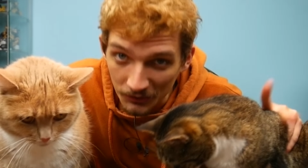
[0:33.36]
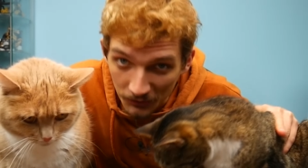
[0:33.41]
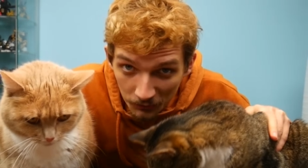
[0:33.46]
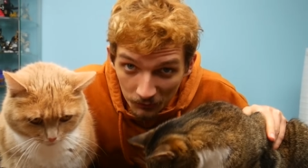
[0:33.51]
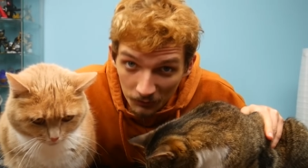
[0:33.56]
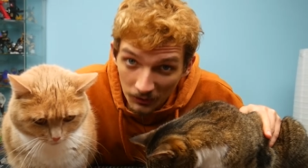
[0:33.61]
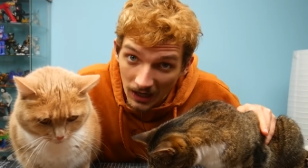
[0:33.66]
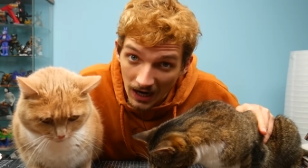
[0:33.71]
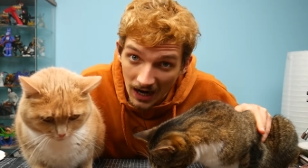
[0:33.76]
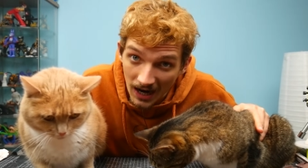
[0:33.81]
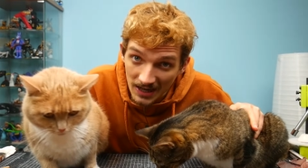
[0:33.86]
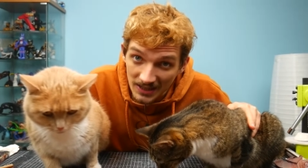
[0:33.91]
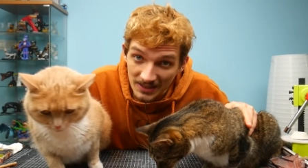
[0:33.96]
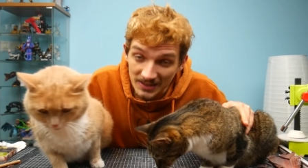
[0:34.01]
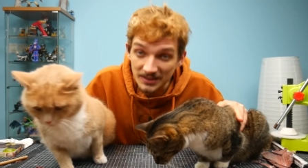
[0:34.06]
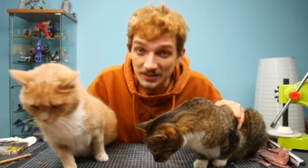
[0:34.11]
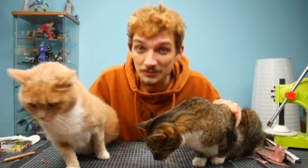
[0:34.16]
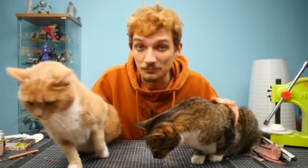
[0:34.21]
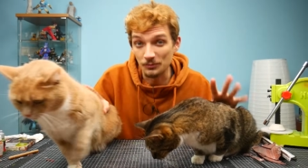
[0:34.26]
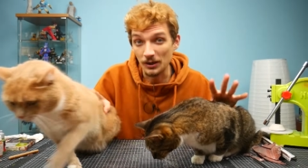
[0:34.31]
you
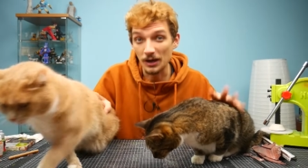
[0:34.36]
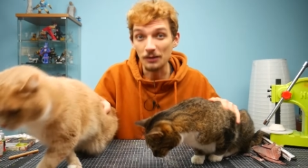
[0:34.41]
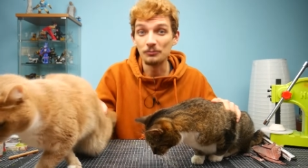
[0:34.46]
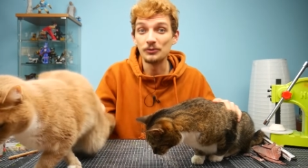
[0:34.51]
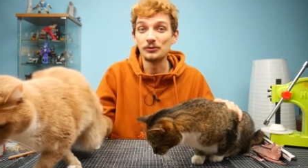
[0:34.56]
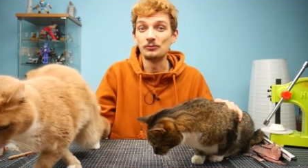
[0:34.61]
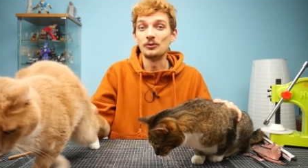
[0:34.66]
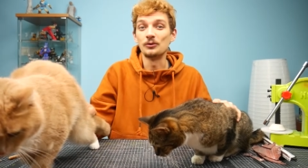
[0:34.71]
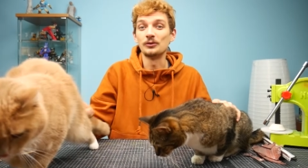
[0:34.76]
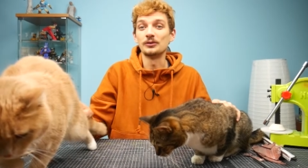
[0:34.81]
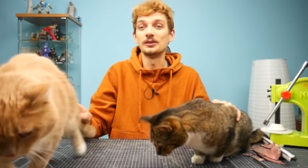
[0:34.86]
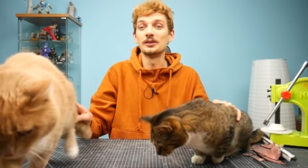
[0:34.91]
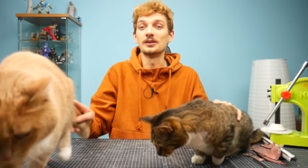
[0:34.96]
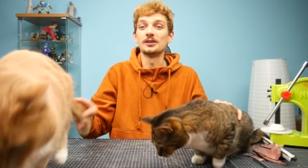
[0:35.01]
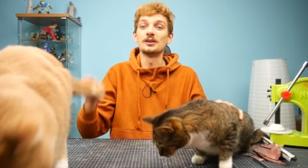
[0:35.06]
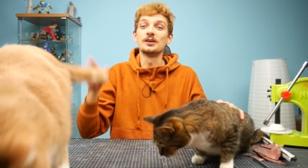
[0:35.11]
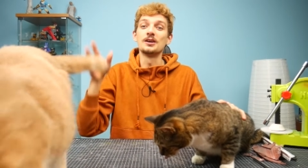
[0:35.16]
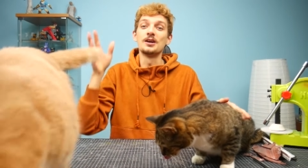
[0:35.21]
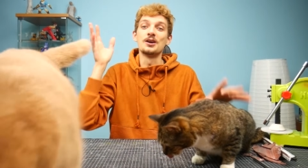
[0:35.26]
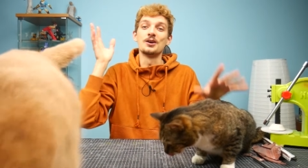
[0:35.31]
guys probably
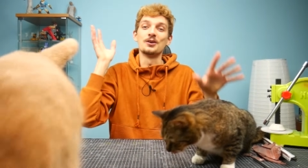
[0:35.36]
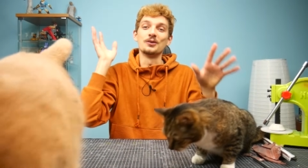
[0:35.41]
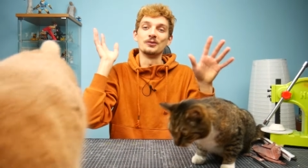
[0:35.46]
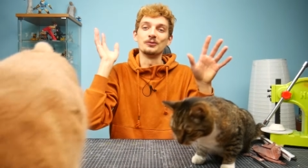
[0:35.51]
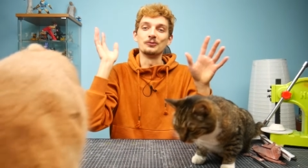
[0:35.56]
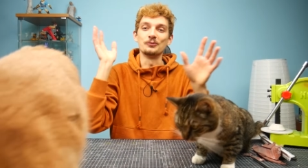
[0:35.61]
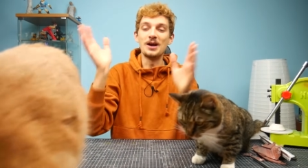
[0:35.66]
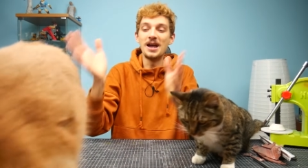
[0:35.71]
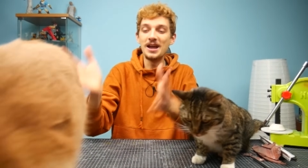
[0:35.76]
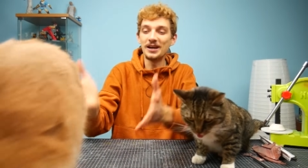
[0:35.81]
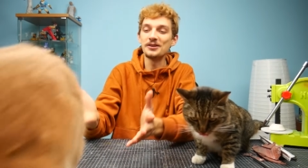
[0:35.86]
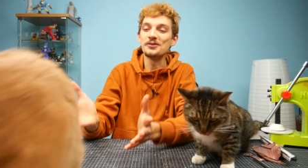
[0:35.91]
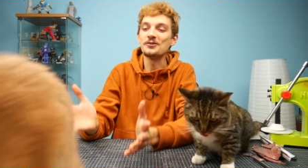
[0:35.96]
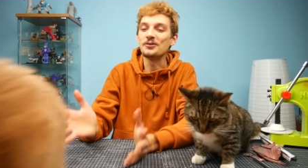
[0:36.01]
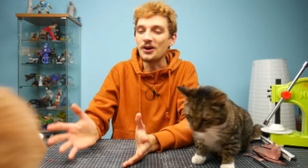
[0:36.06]
wonder, where are you